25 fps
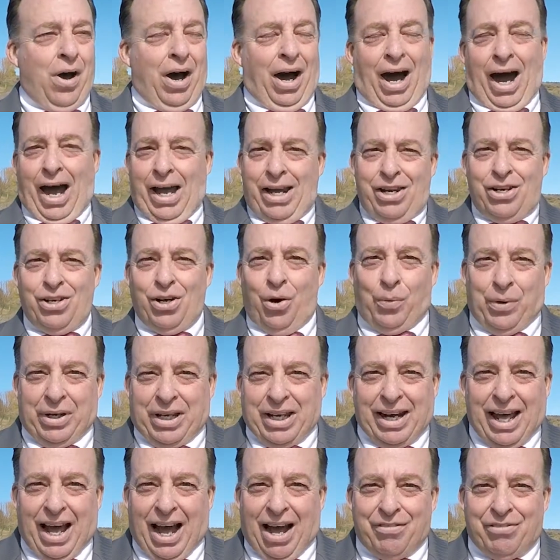I didn't know we
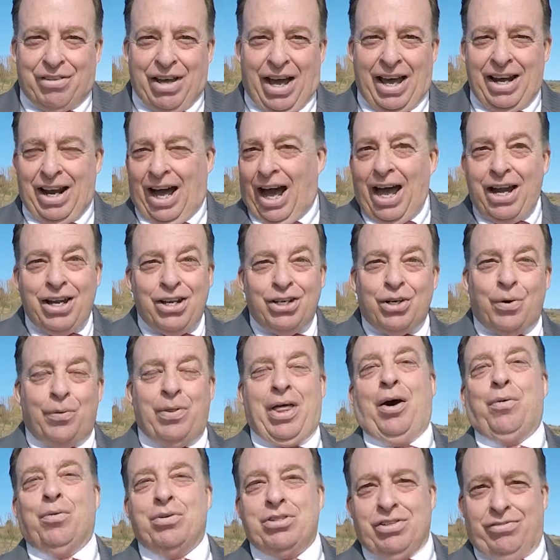could have that. I didn't know
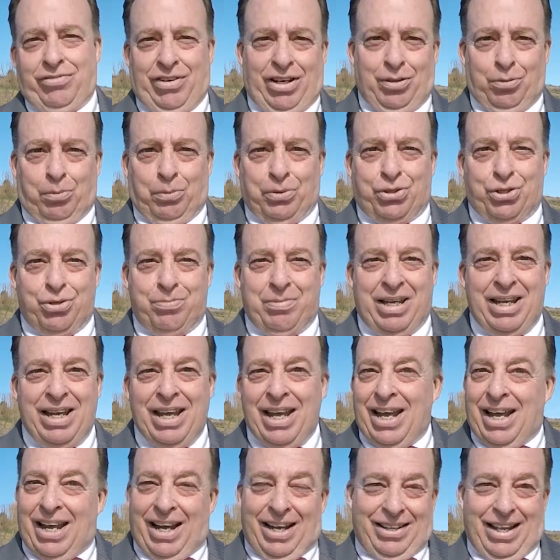that was available to me.
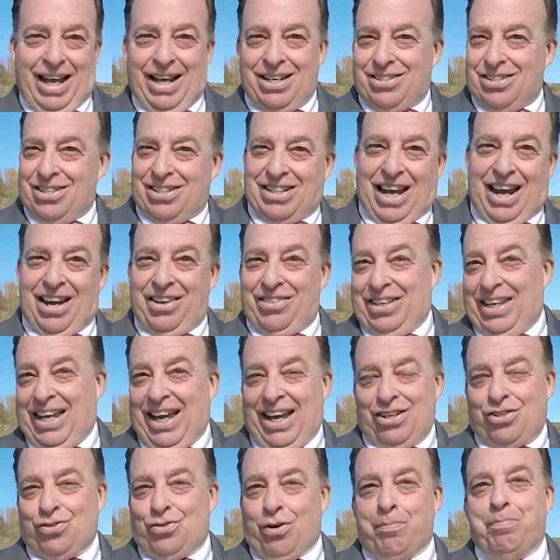And that's just kind of the
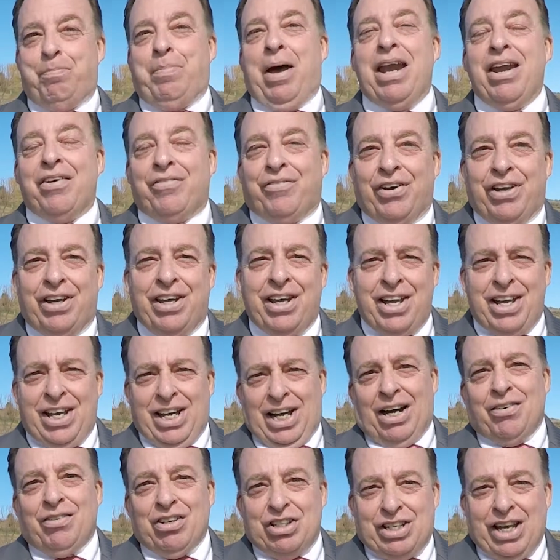extra benefit
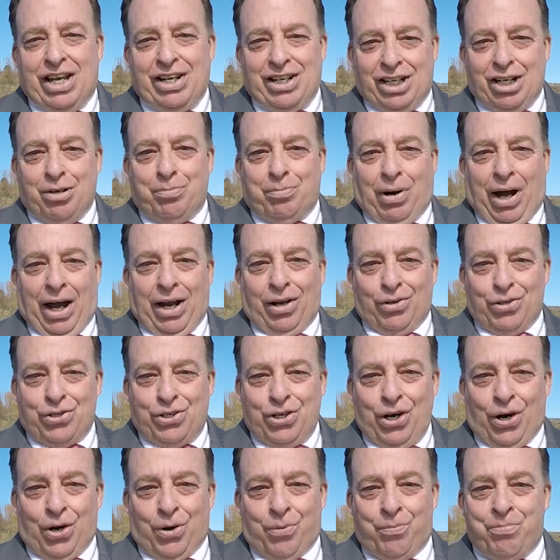of attending a bridal
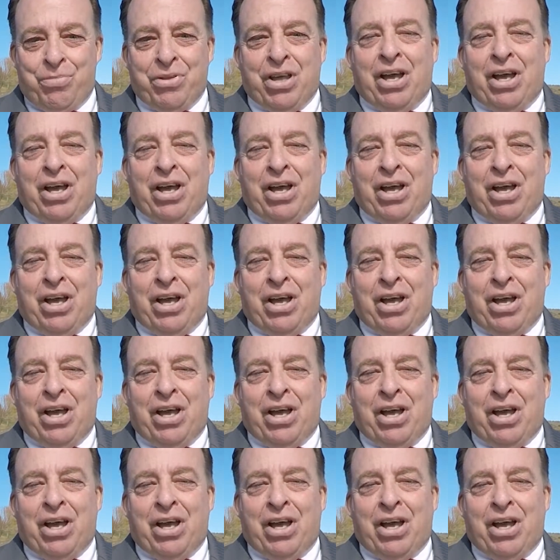show.